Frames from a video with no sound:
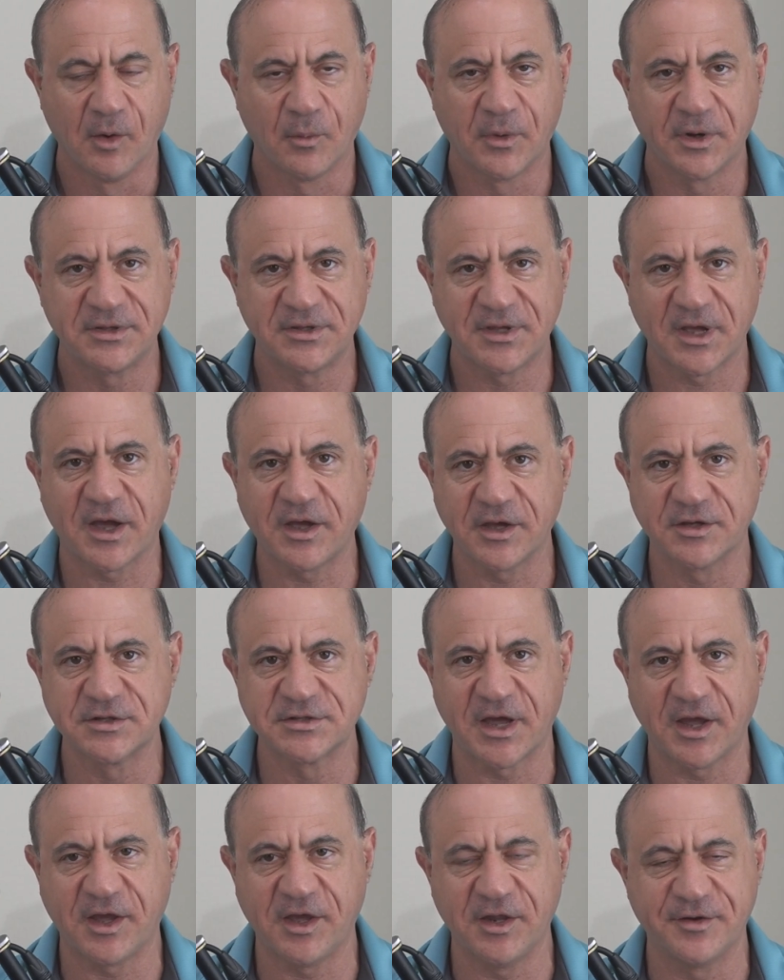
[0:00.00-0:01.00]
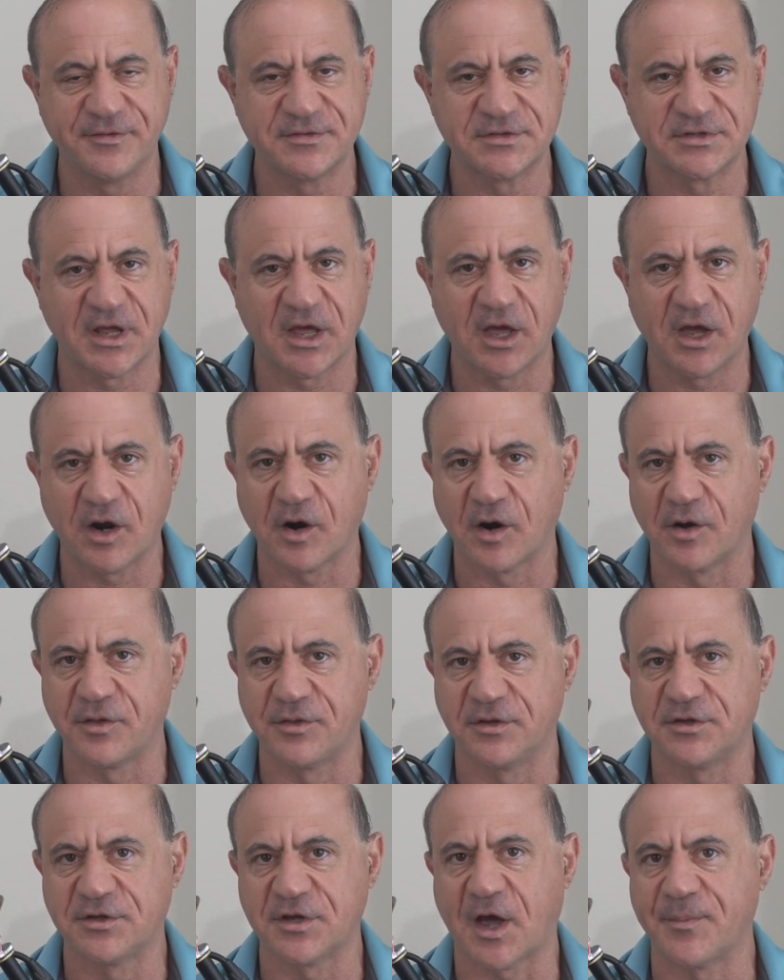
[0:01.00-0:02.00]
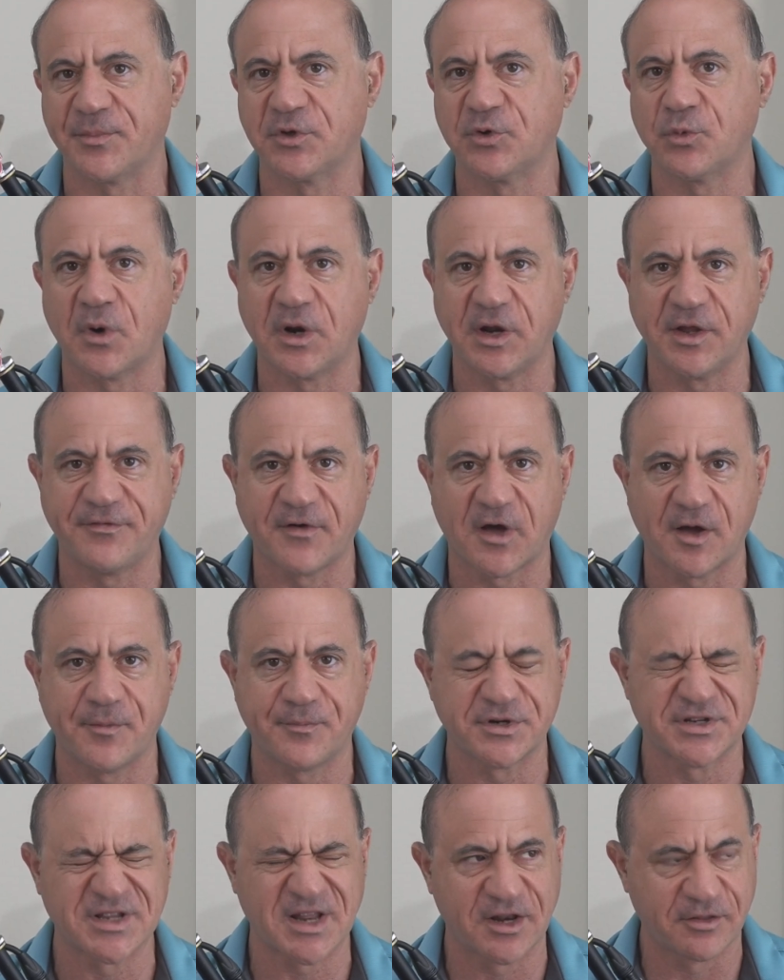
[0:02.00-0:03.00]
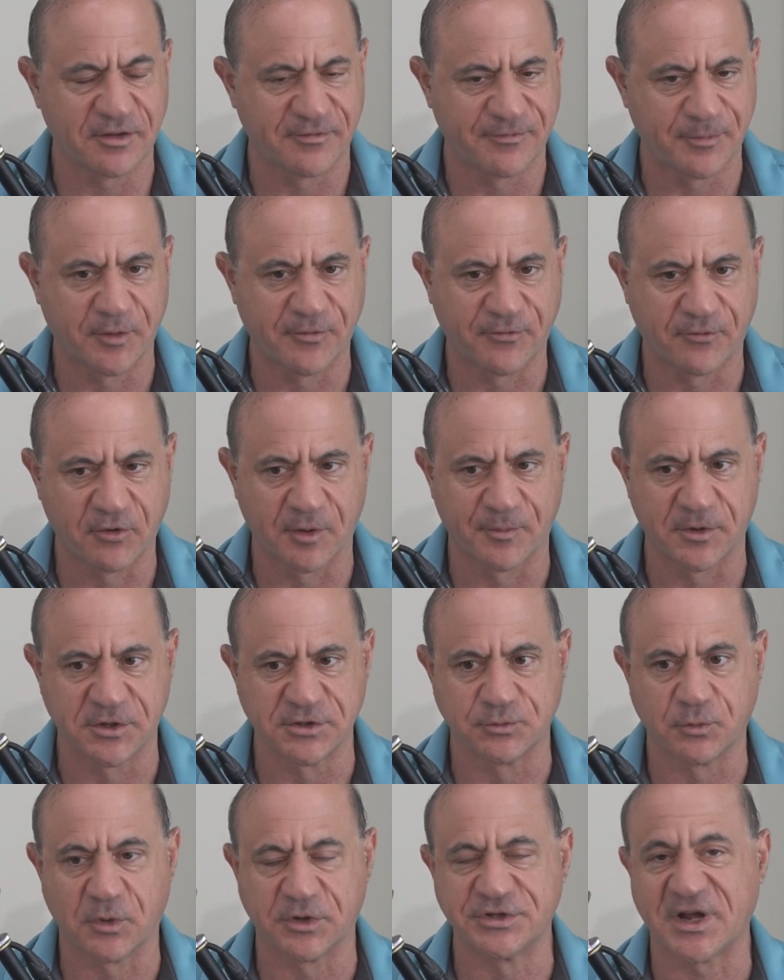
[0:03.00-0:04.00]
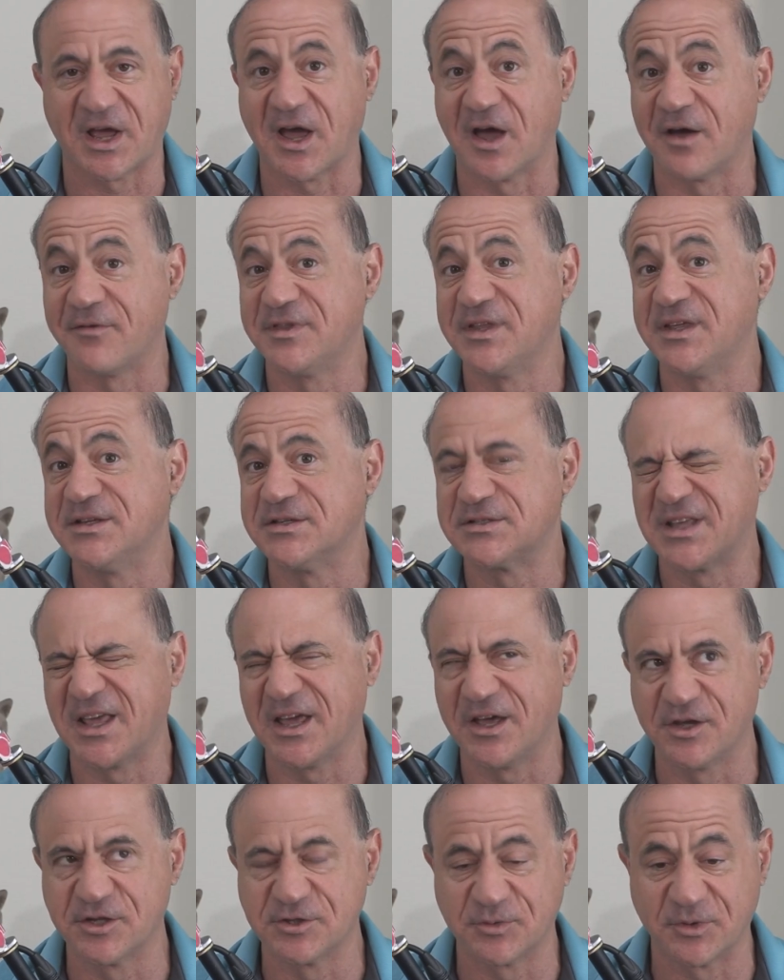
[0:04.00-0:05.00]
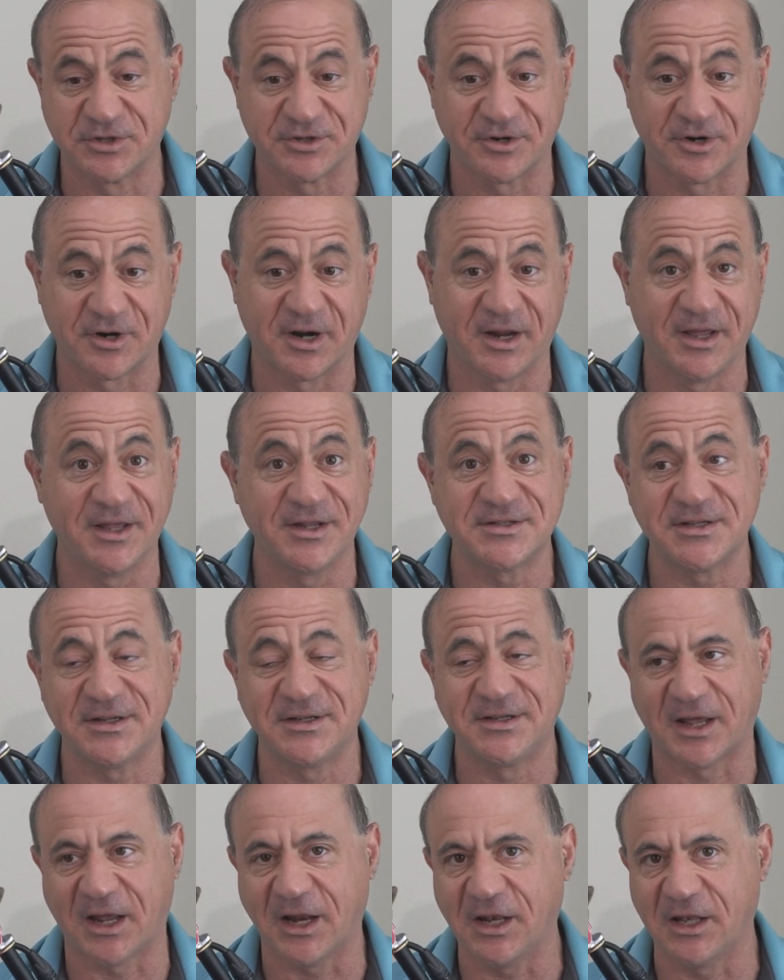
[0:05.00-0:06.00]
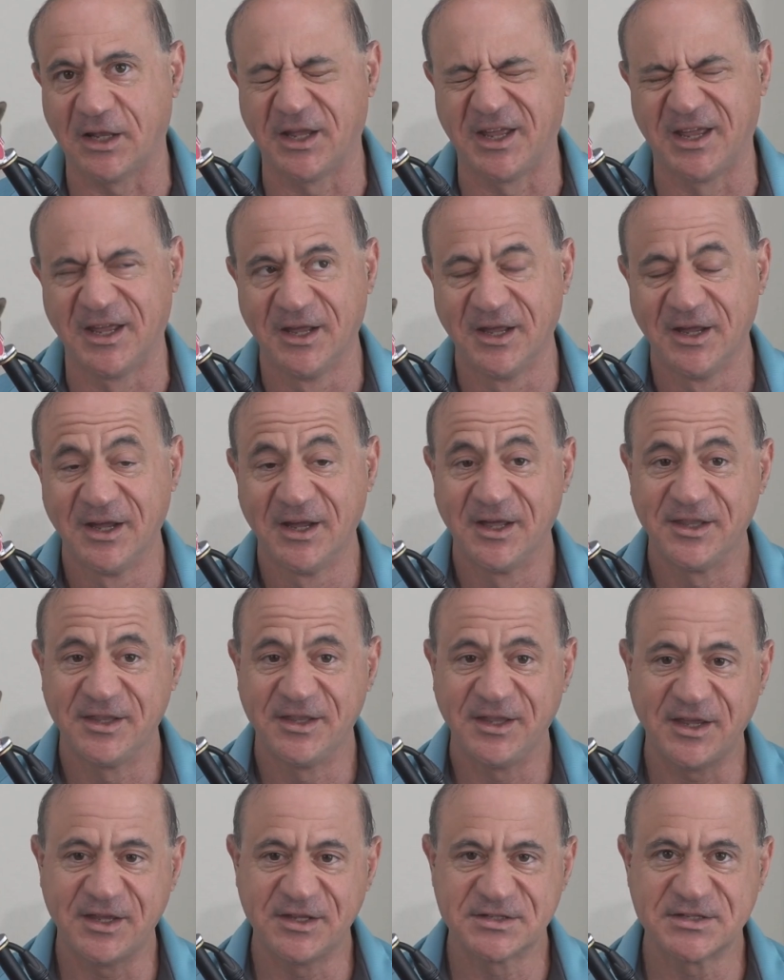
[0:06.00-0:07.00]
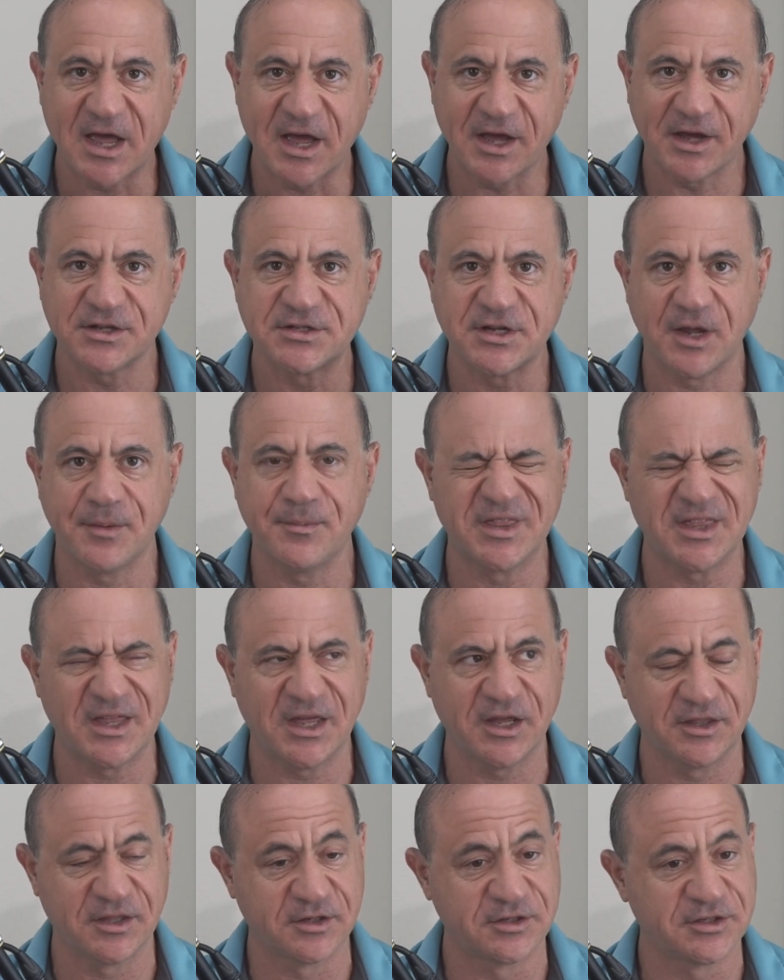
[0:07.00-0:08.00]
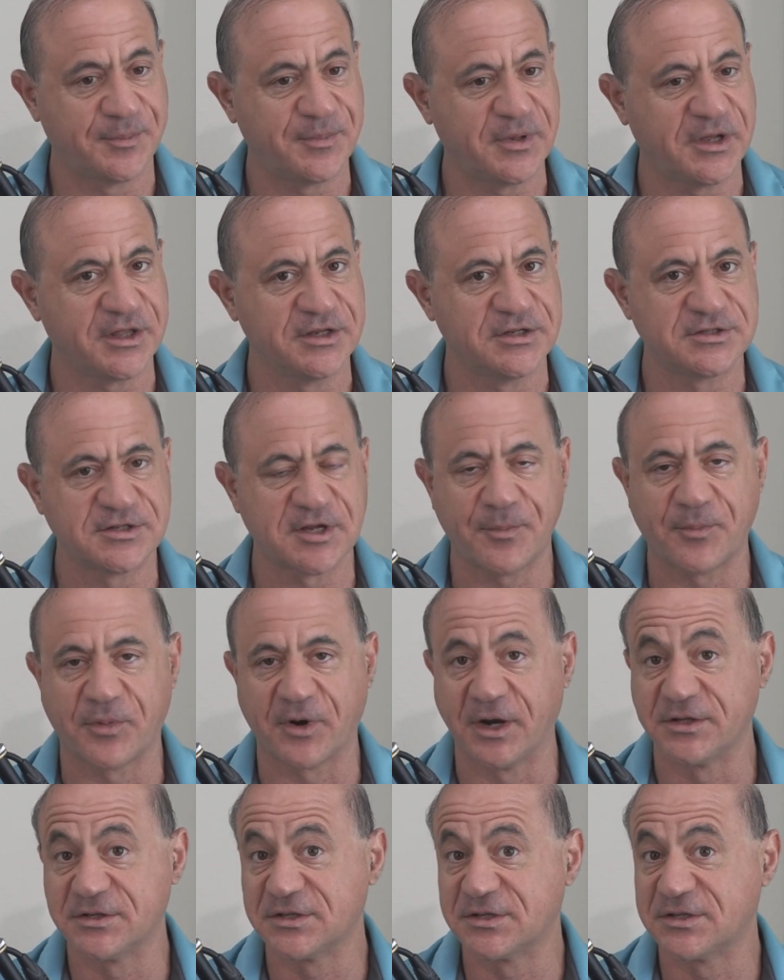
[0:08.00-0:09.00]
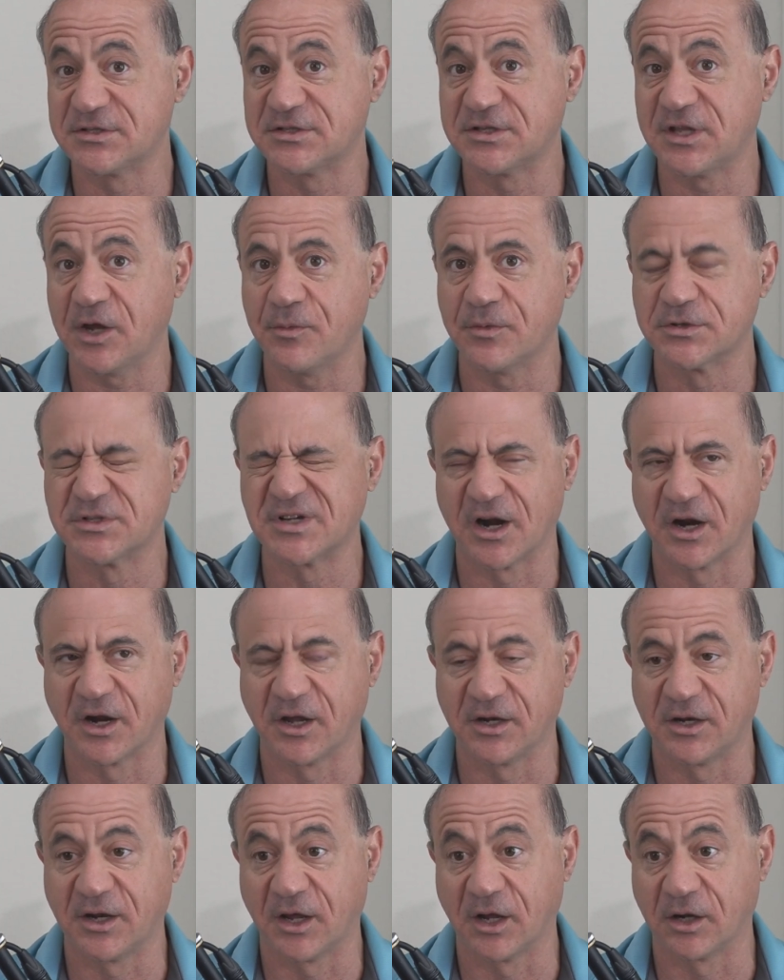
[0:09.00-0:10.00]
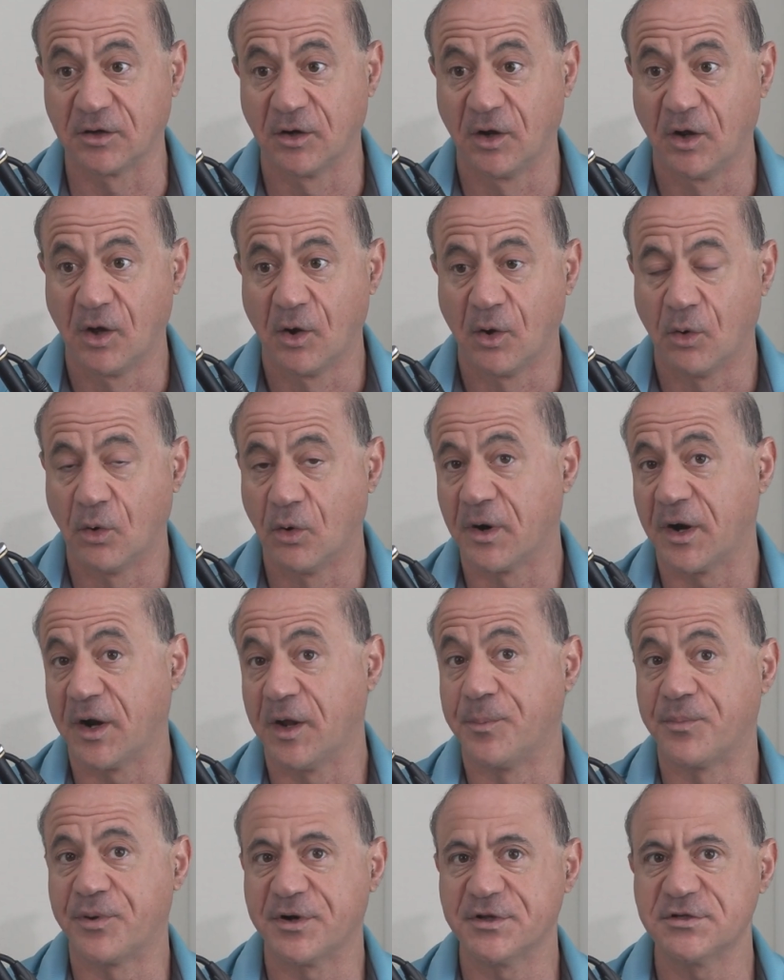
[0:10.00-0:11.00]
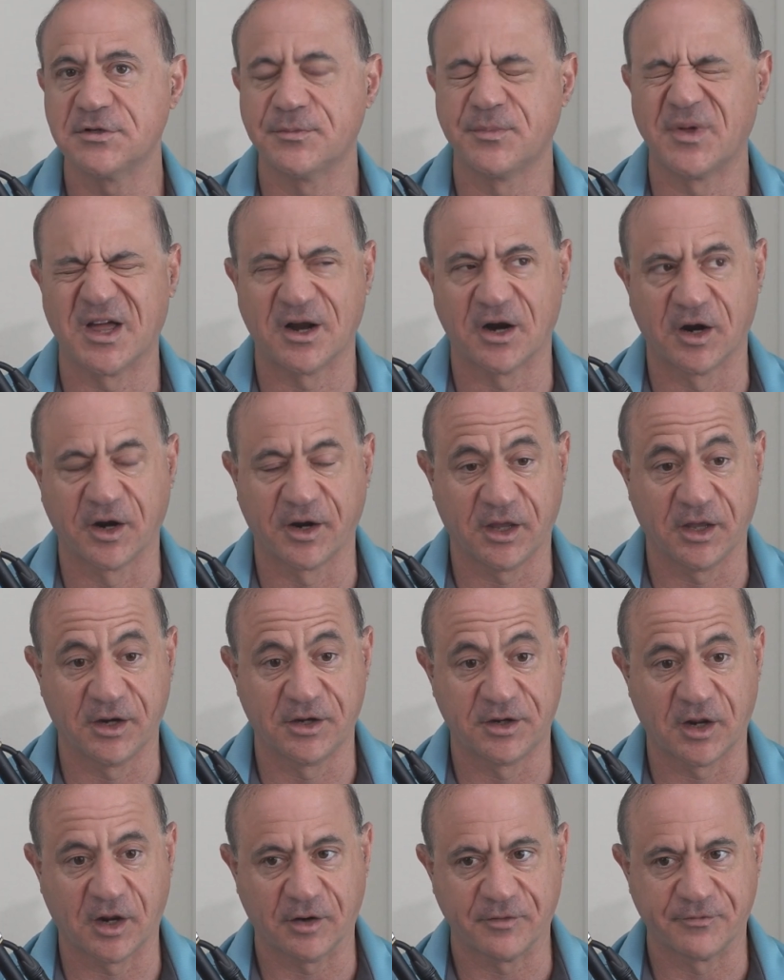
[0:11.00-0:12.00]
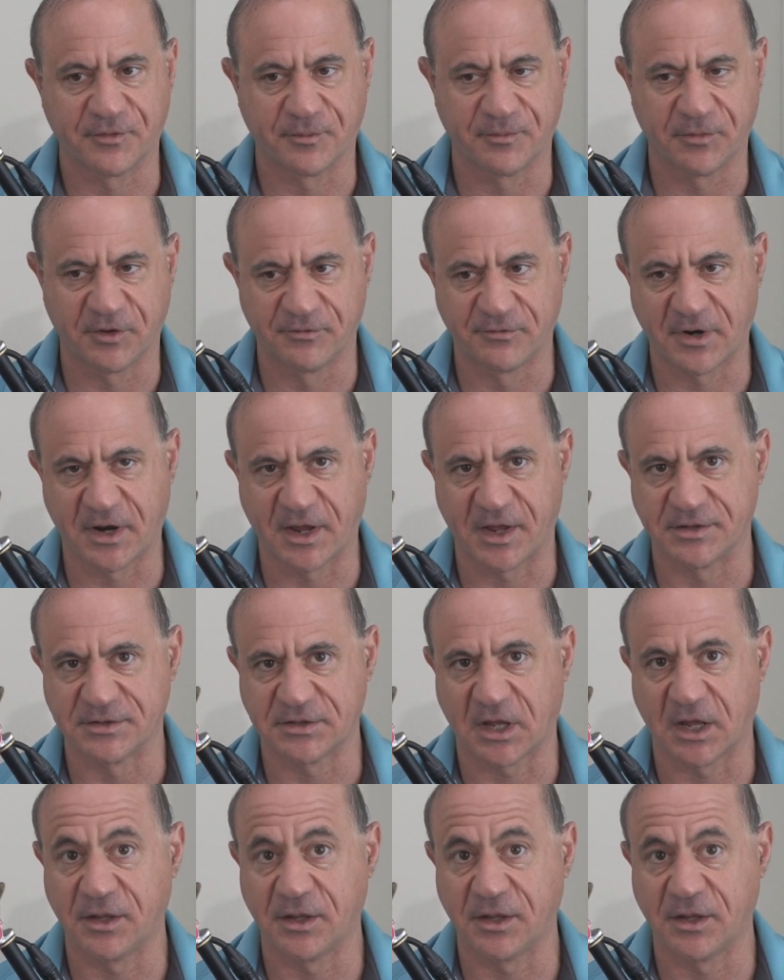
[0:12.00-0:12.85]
What tech executives say are the top twenty-five percent of the performers which have these skills, which are incidentally the exact same thing that typically separates a distinguished architect or a principal architect from the rest.